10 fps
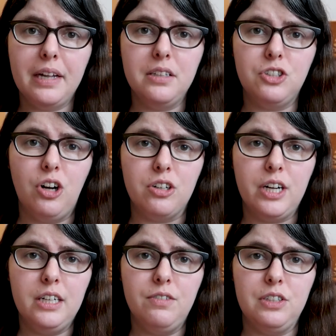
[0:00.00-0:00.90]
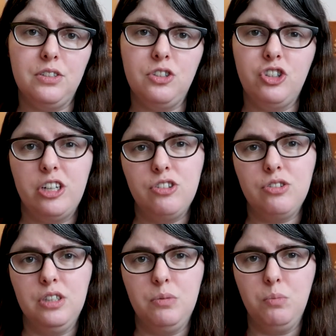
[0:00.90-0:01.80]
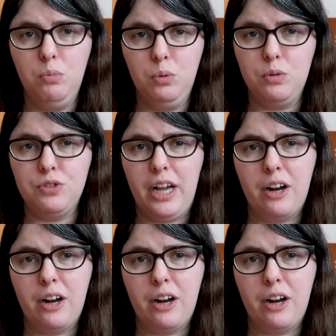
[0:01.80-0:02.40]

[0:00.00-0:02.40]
And the chocolate kind of is gentle and moves